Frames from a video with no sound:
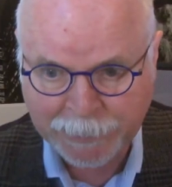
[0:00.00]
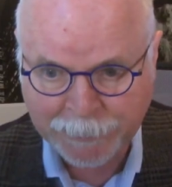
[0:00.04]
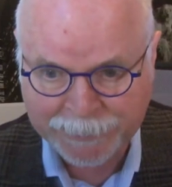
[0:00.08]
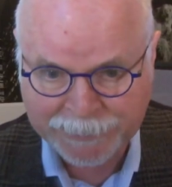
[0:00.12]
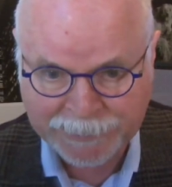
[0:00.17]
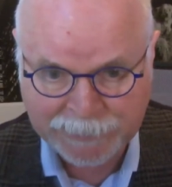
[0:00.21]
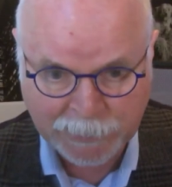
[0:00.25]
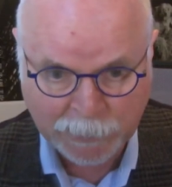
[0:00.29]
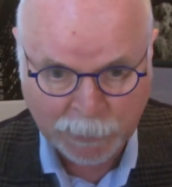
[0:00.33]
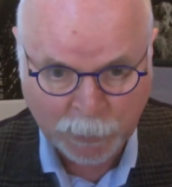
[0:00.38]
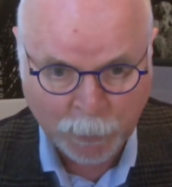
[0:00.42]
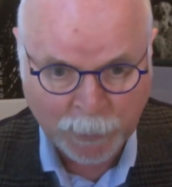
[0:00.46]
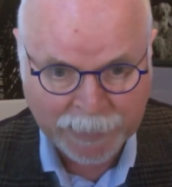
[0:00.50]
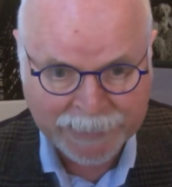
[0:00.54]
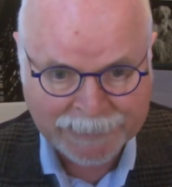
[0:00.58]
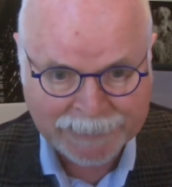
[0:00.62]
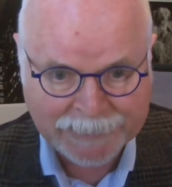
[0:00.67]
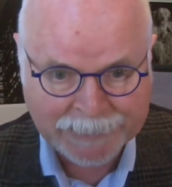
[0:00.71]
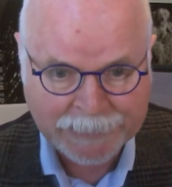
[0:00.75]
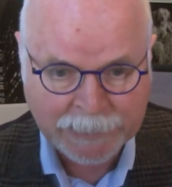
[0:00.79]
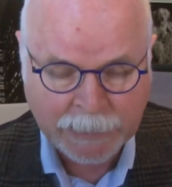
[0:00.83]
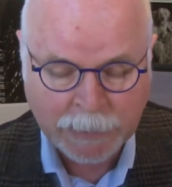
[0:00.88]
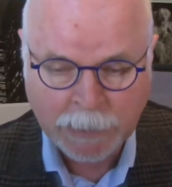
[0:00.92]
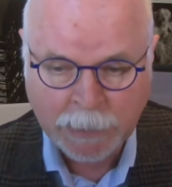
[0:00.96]
and Deloitte
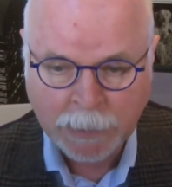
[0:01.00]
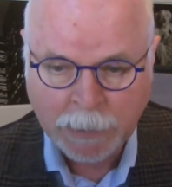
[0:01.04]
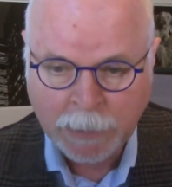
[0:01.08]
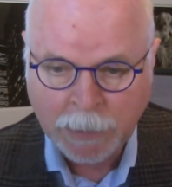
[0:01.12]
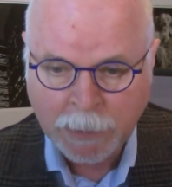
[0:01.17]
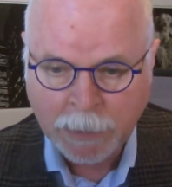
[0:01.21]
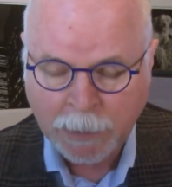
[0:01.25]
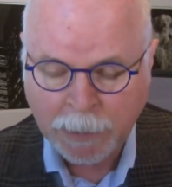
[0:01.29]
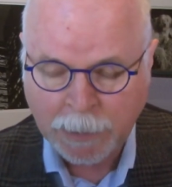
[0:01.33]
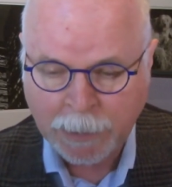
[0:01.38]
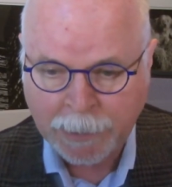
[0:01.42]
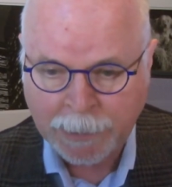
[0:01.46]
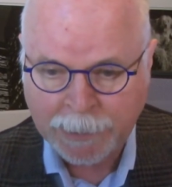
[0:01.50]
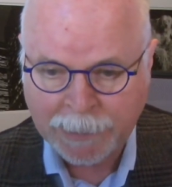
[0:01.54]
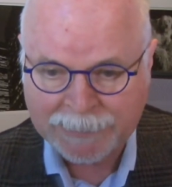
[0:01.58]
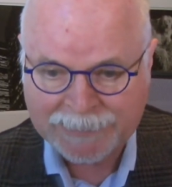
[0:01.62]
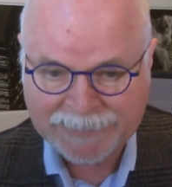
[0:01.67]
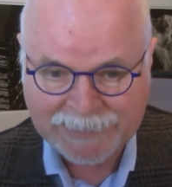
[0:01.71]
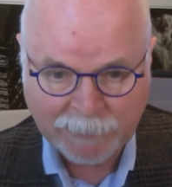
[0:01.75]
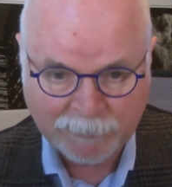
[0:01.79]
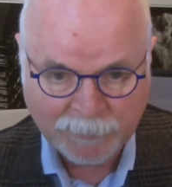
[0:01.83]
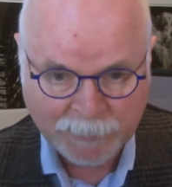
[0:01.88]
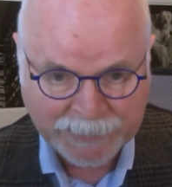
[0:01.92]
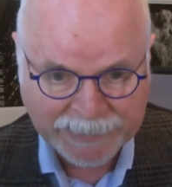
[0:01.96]

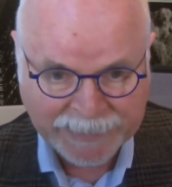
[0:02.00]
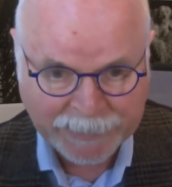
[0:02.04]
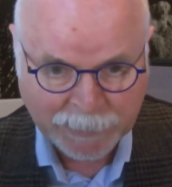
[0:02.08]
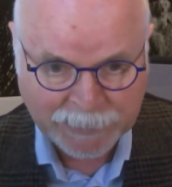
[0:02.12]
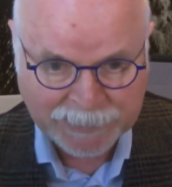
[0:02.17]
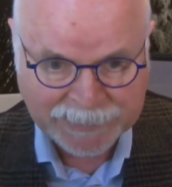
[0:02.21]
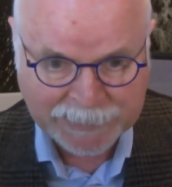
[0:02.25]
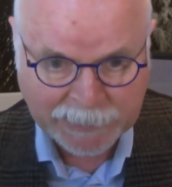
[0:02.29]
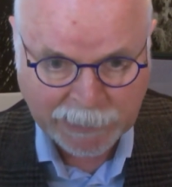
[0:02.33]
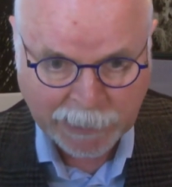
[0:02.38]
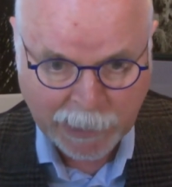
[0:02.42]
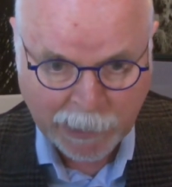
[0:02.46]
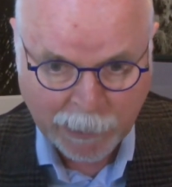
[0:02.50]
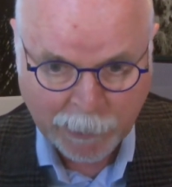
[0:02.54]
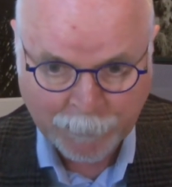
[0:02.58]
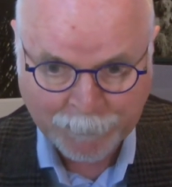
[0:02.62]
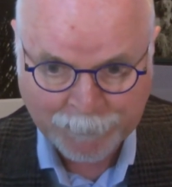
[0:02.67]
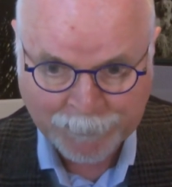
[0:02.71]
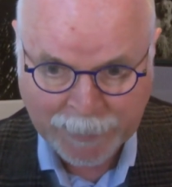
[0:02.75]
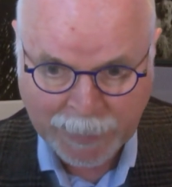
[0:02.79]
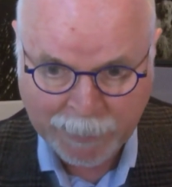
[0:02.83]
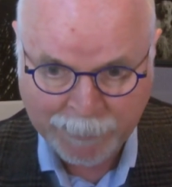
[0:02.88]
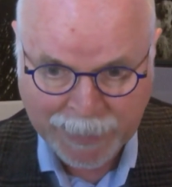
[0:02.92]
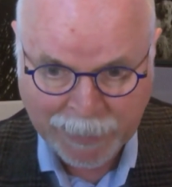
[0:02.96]
several years ago
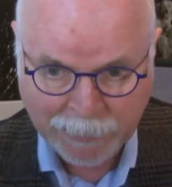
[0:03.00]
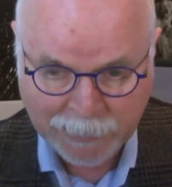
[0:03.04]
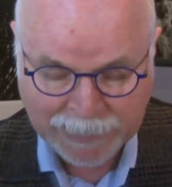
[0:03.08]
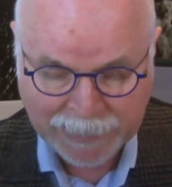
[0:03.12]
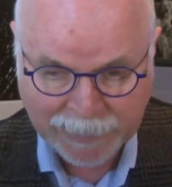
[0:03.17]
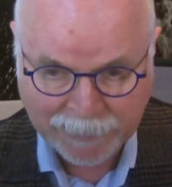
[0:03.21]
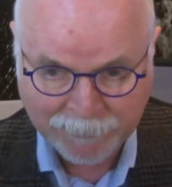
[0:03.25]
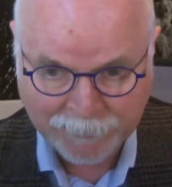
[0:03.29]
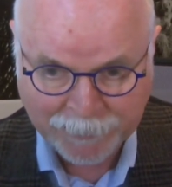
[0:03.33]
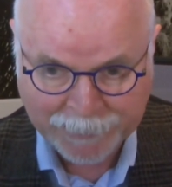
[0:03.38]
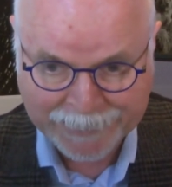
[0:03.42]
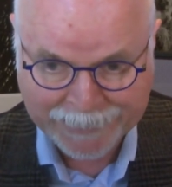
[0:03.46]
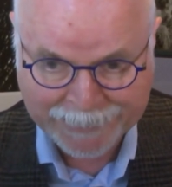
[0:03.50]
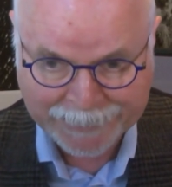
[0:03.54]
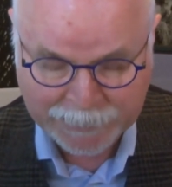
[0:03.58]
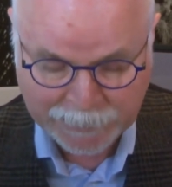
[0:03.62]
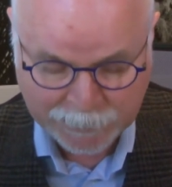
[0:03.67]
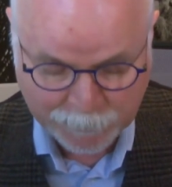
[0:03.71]
about covering, and the